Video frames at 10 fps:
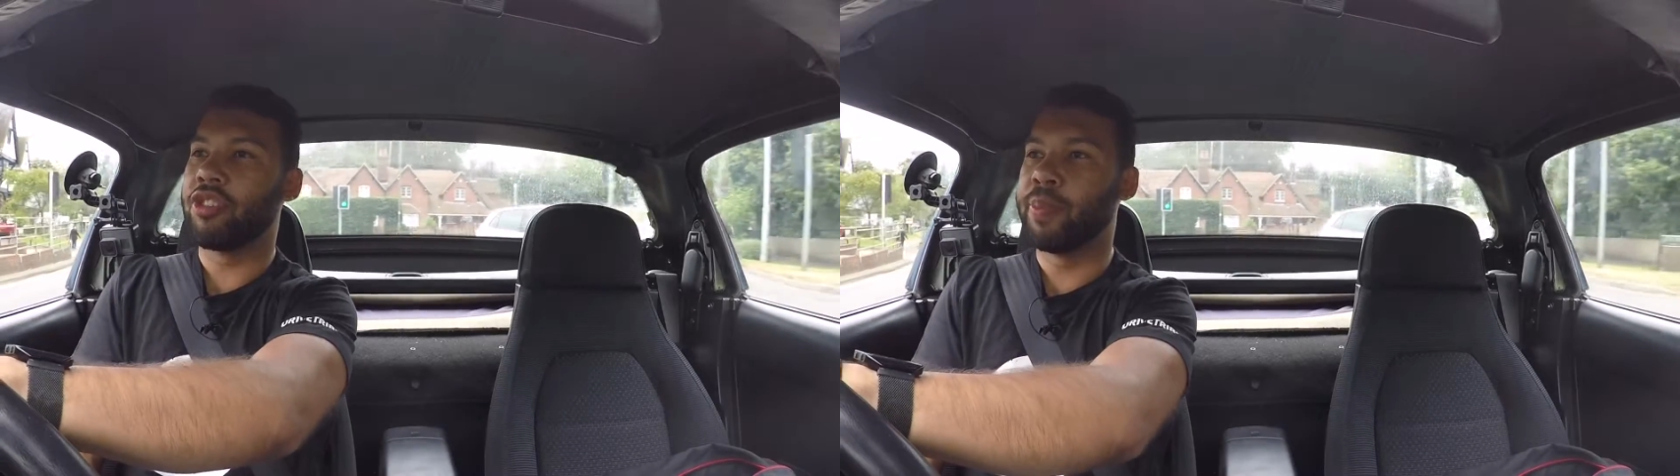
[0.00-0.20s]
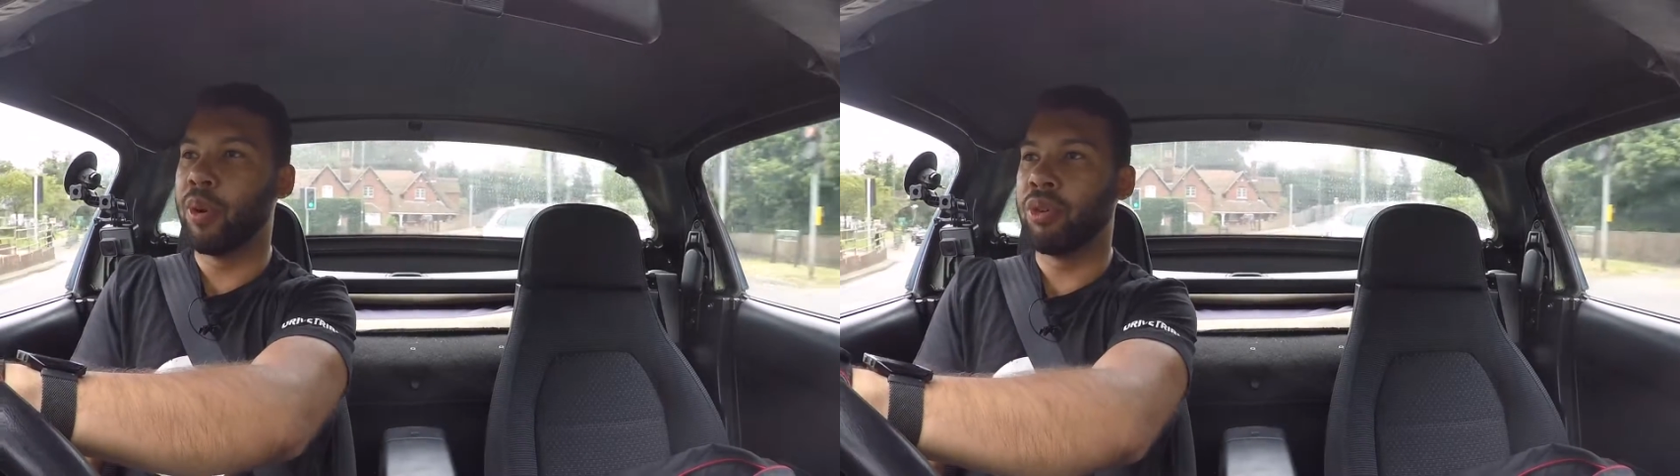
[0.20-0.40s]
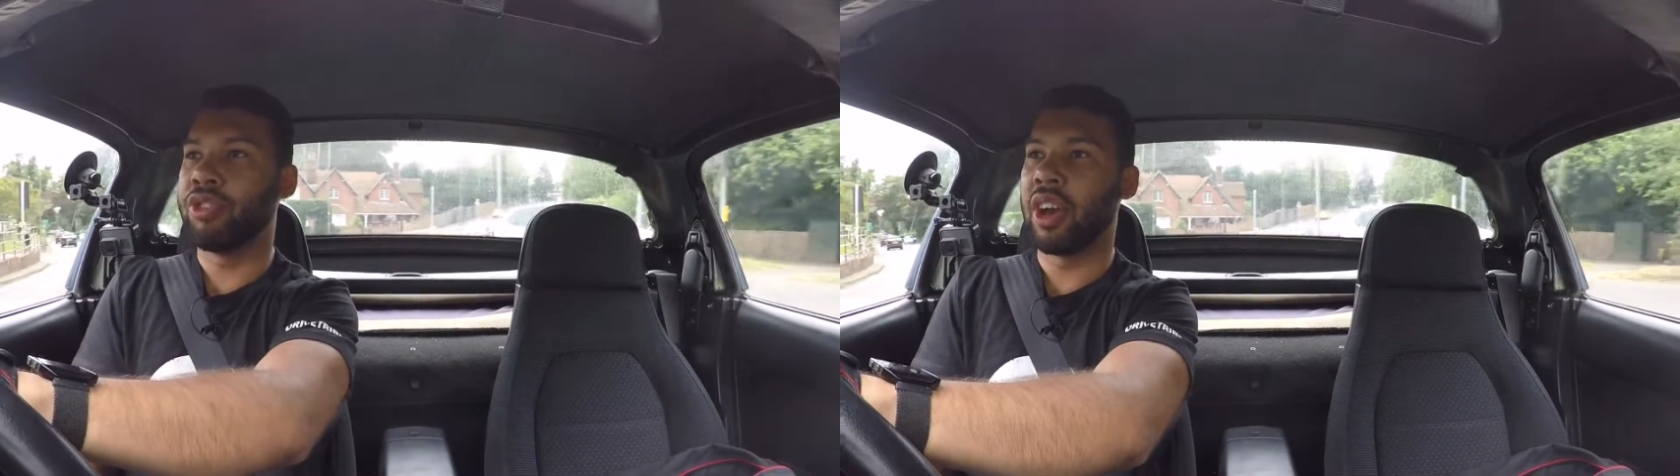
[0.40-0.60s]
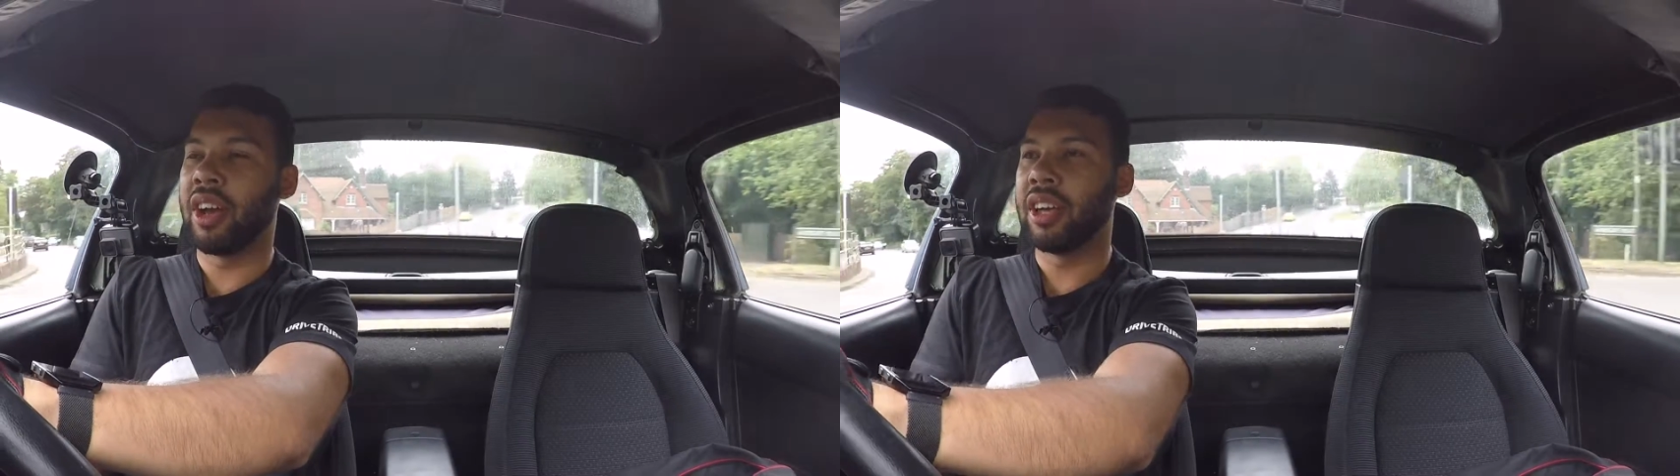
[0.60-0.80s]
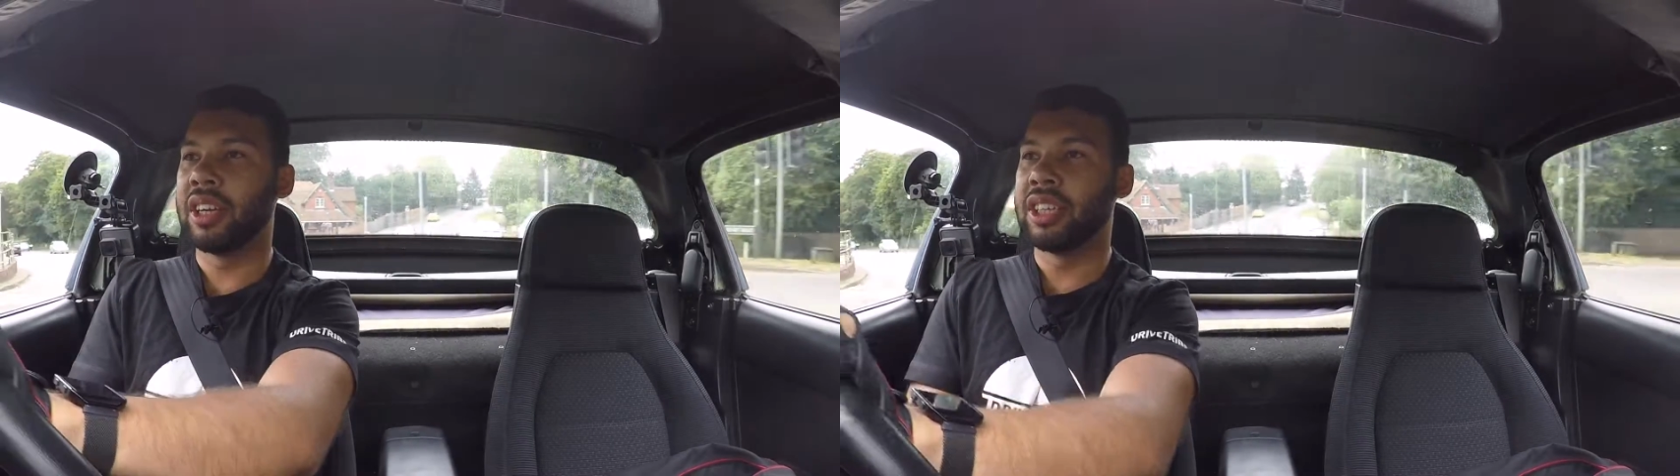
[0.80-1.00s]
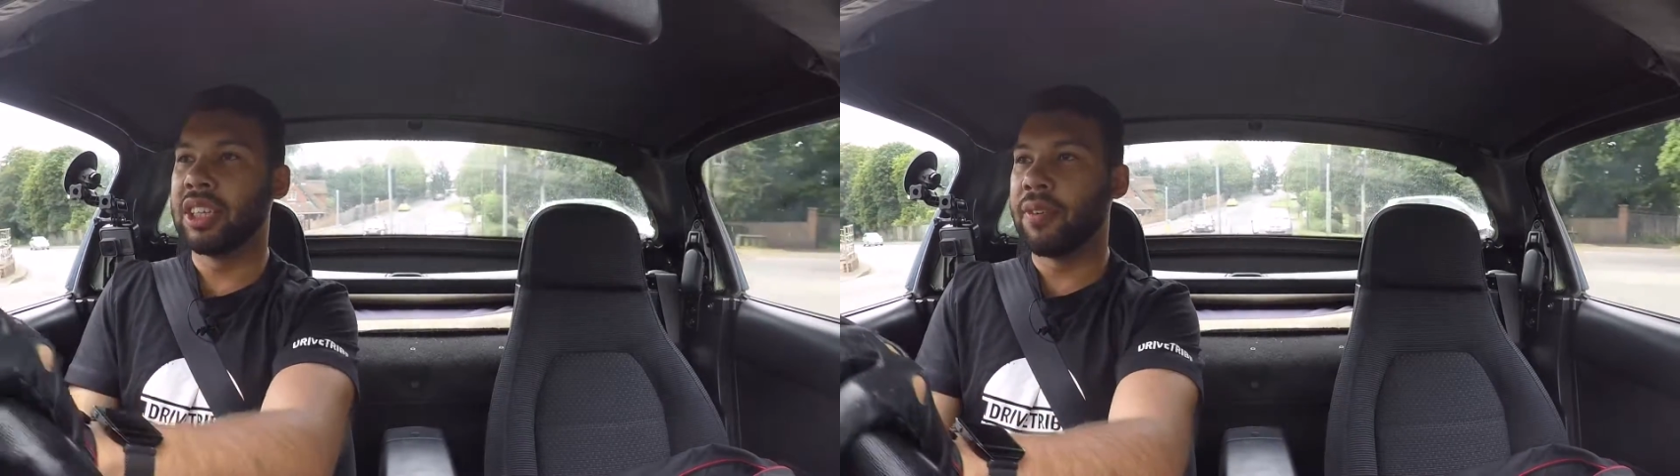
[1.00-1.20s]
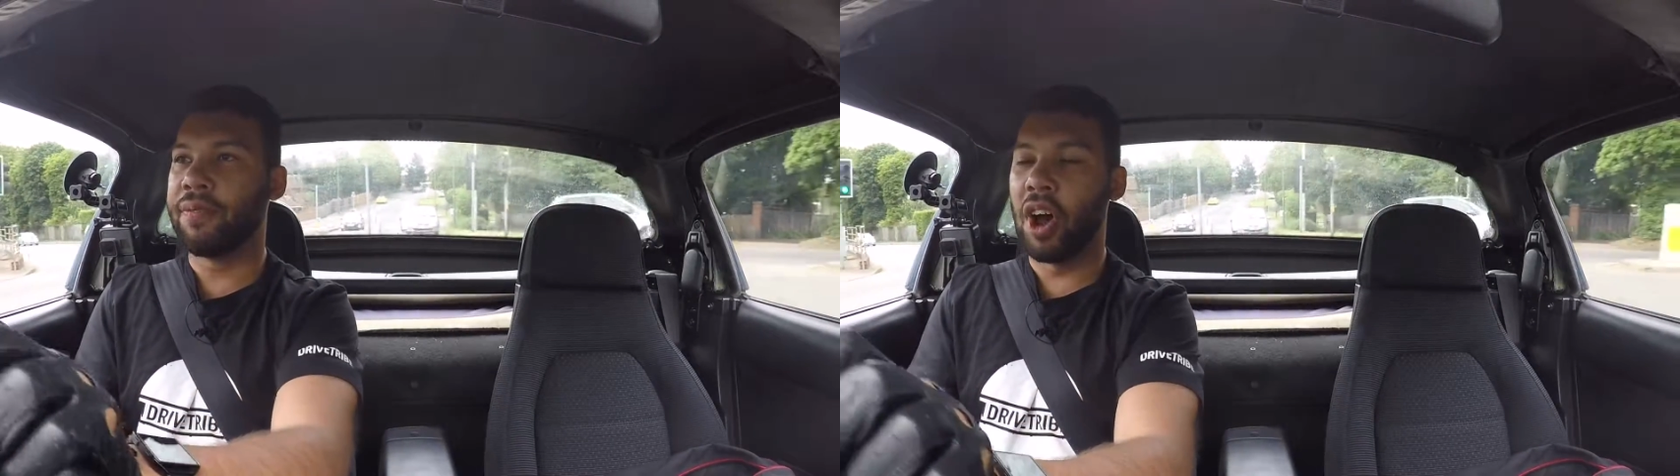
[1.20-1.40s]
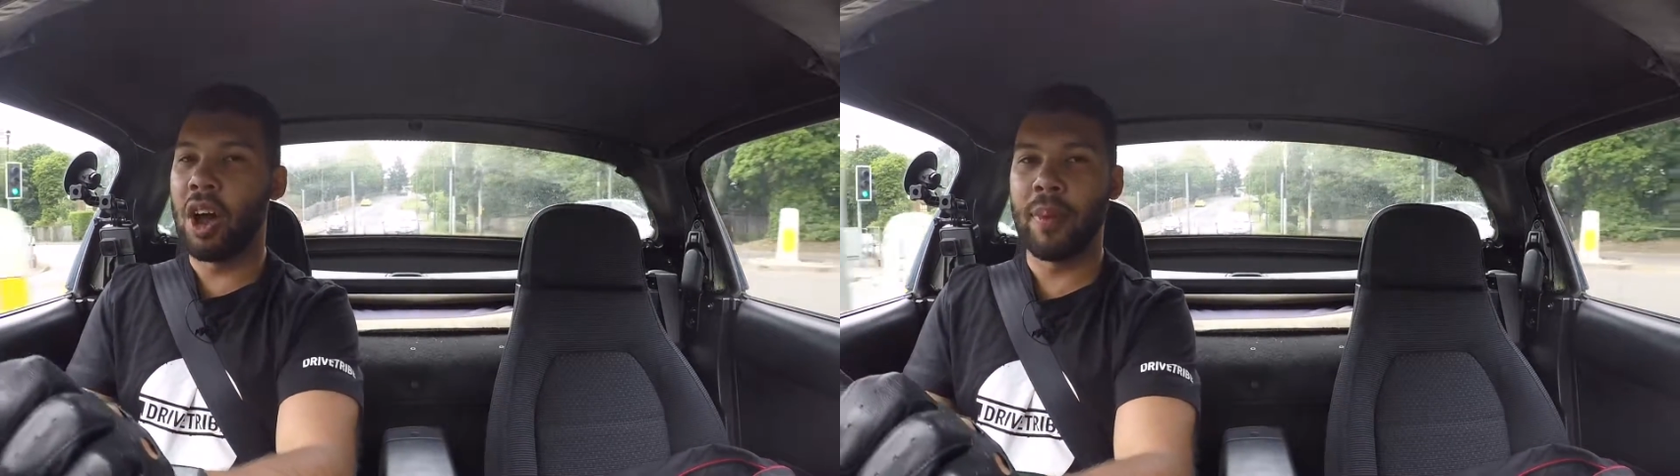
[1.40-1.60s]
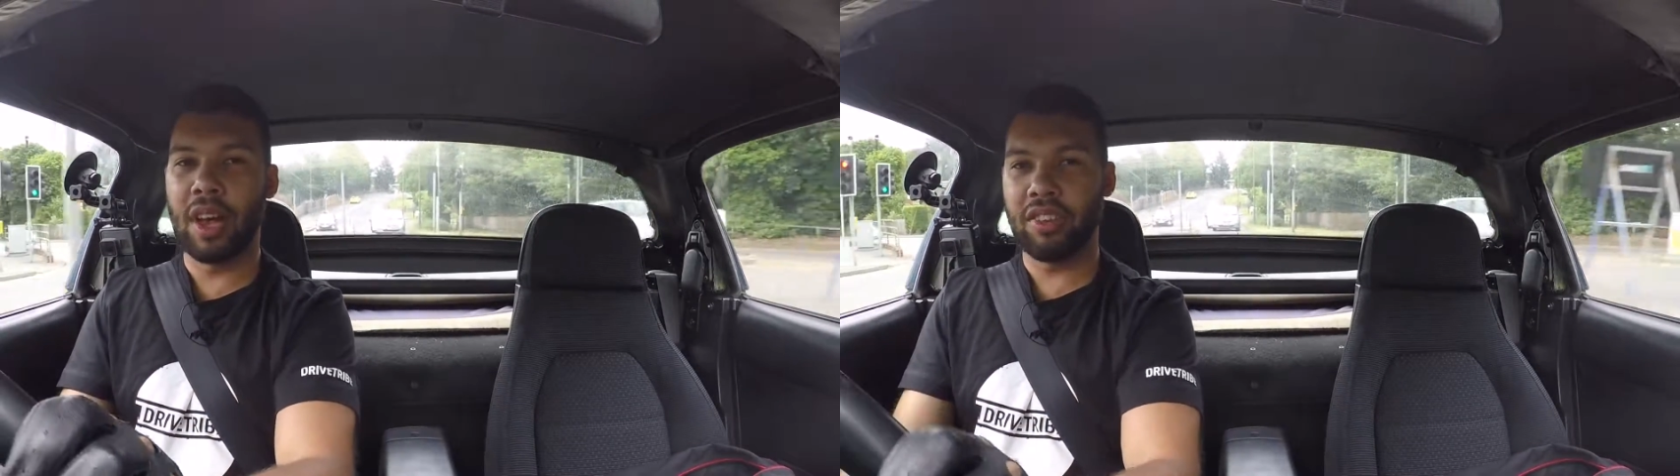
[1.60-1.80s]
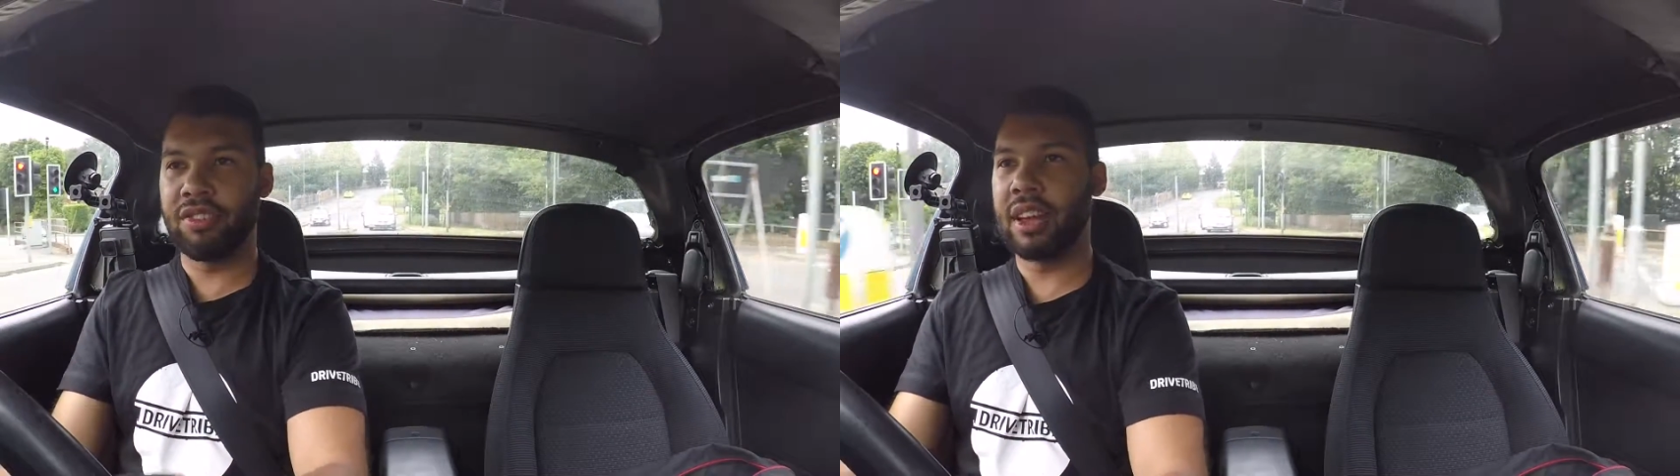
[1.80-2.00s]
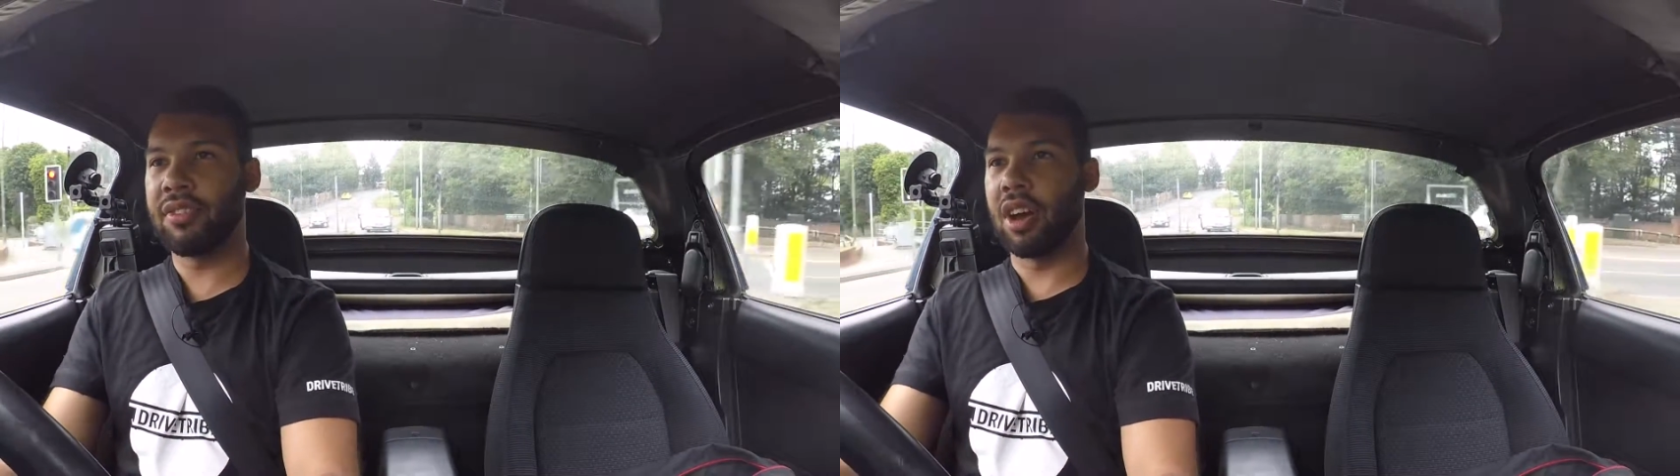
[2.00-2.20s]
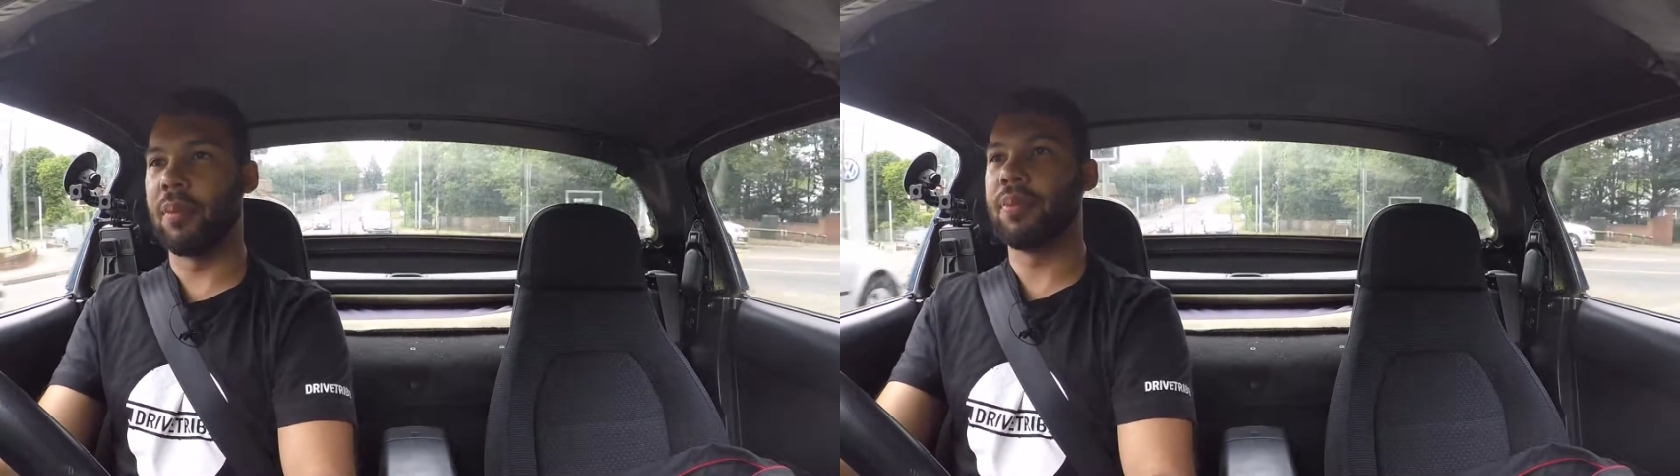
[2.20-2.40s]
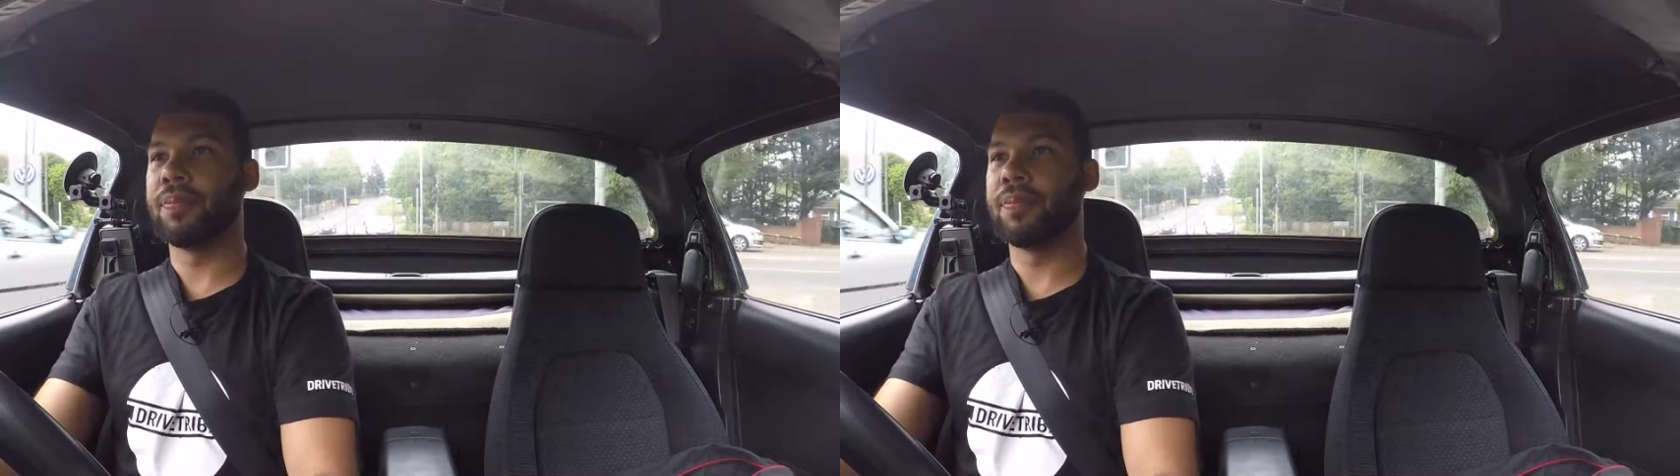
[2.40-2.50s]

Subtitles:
sportier, firmer setup,